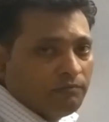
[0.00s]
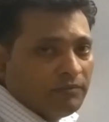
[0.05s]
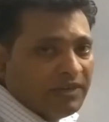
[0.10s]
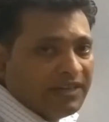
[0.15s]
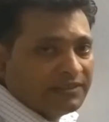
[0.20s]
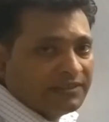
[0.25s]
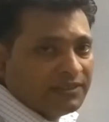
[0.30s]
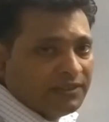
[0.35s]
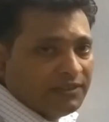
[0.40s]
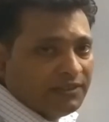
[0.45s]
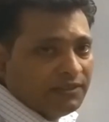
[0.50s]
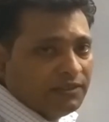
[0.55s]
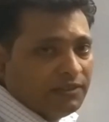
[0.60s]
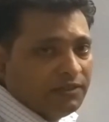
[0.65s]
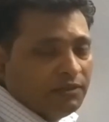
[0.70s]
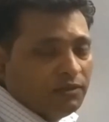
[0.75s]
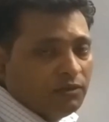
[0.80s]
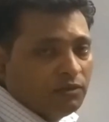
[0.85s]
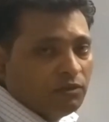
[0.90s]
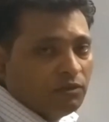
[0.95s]
my
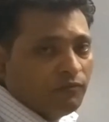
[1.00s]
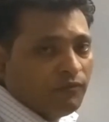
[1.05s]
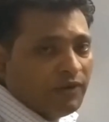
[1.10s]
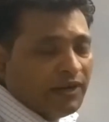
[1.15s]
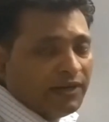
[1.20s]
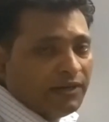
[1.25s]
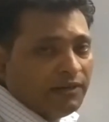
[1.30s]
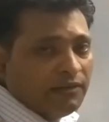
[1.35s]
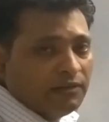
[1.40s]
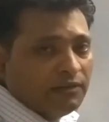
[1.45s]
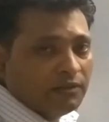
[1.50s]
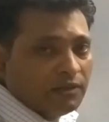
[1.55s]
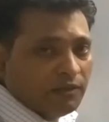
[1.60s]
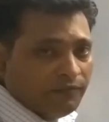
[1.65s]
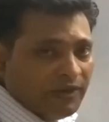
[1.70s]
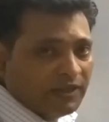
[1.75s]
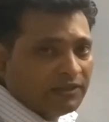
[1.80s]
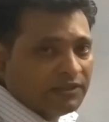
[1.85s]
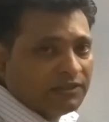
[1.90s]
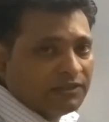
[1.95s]
strategy to find the
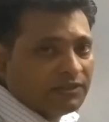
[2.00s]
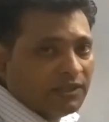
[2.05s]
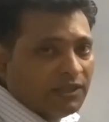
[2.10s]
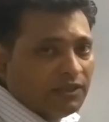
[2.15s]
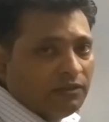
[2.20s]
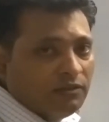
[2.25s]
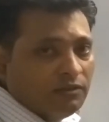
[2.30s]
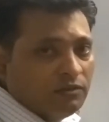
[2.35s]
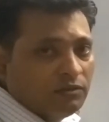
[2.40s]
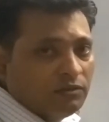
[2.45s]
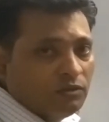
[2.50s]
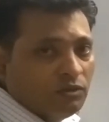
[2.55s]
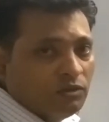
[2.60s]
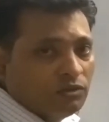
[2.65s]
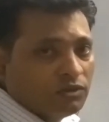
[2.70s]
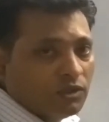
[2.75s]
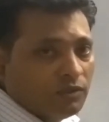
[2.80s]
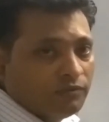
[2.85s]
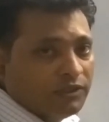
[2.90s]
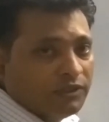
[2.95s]
factors and
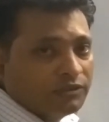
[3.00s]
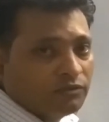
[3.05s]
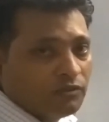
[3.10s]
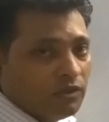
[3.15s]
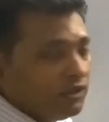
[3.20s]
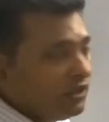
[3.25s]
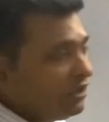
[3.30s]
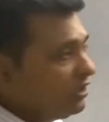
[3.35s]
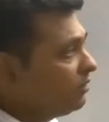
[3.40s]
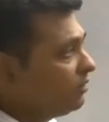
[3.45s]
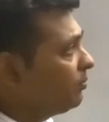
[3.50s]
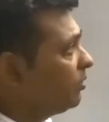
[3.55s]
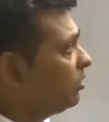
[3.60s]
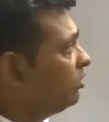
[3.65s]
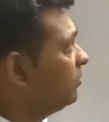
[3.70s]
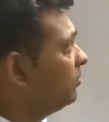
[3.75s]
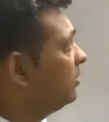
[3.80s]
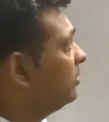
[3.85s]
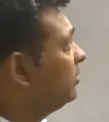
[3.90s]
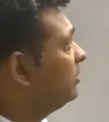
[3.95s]
roots of this quadratic
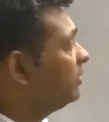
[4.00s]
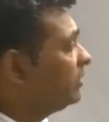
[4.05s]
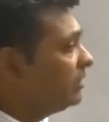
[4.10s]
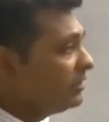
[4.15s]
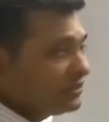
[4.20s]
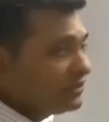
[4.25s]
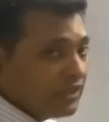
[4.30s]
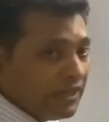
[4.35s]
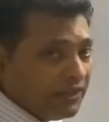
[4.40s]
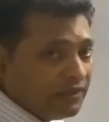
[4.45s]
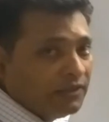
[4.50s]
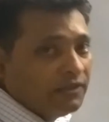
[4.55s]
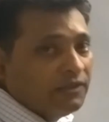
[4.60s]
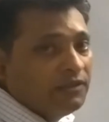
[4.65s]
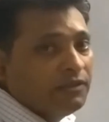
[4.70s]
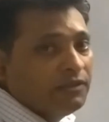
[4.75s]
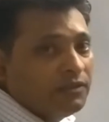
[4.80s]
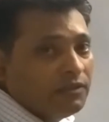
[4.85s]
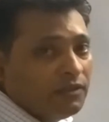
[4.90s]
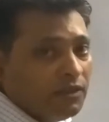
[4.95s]
polynomial is
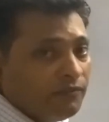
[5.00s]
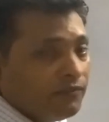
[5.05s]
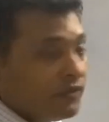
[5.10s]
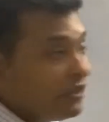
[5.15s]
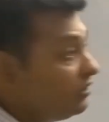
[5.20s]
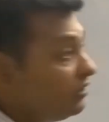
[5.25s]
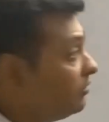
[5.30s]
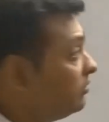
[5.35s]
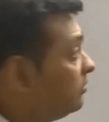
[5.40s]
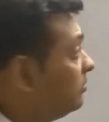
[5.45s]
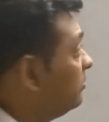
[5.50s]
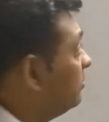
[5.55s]
slightly different.